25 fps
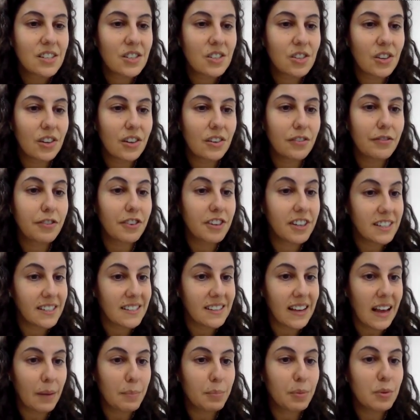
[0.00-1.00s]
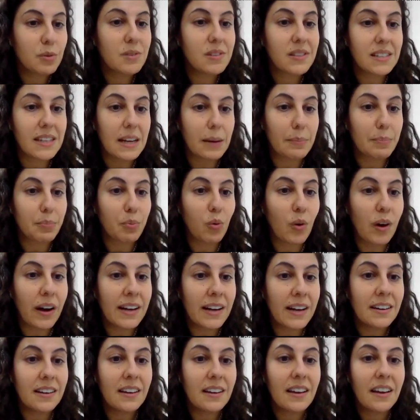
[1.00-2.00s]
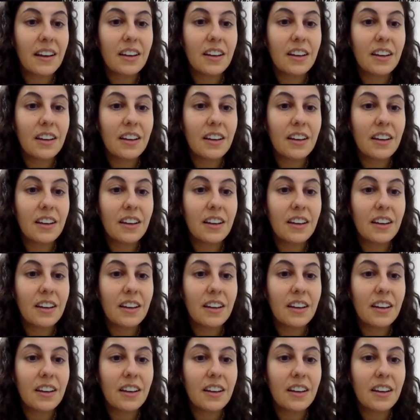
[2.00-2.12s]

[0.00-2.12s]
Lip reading: So for example, step 1,